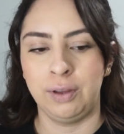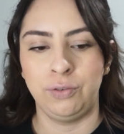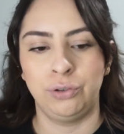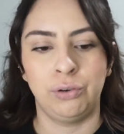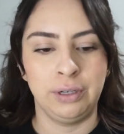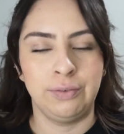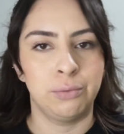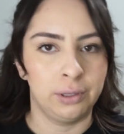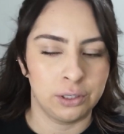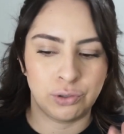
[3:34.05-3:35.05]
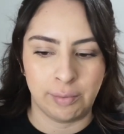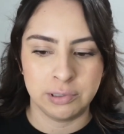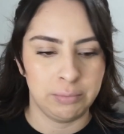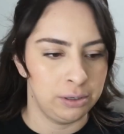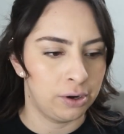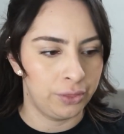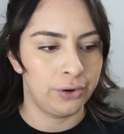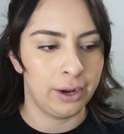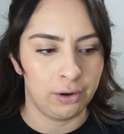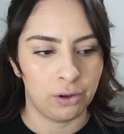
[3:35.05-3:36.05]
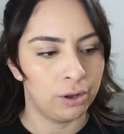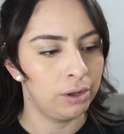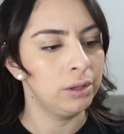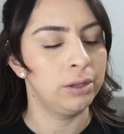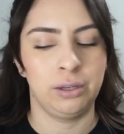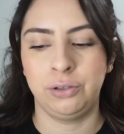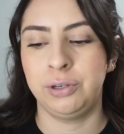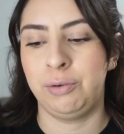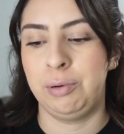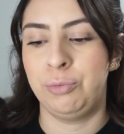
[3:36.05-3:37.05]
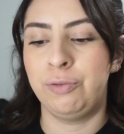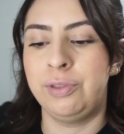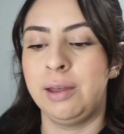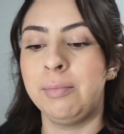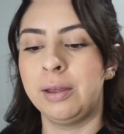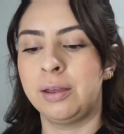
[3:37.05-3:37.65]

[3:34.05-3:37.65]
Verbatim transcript: if you don't even want the straps to be on there at all, you can remove them.